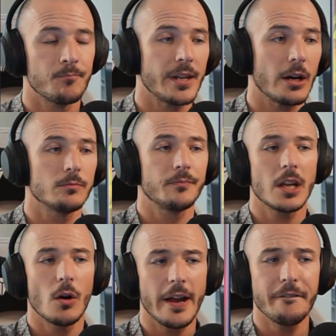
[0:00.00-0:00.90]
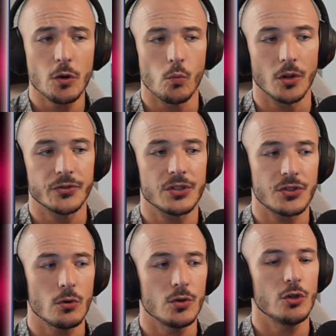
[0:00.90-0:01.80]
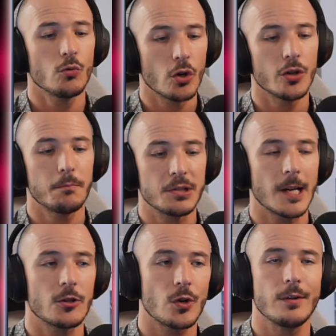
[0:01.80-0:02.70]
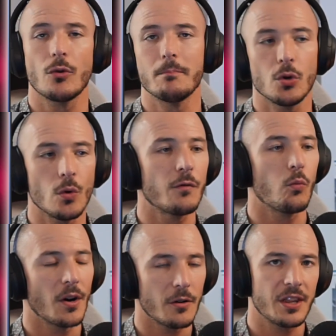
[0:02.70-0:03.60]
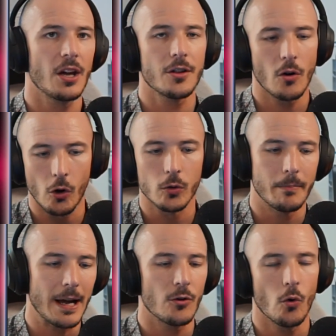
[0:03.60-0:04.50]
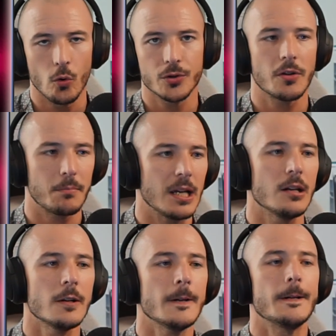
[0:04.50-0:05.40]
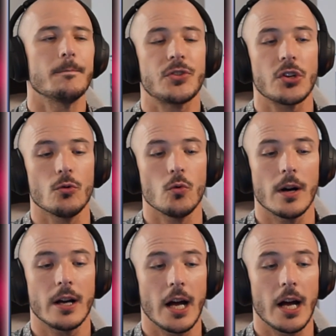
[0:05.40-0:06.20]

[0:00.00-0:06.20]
Now, if you wanted to, you could potentially remove one of the other Old Ben or Sabine to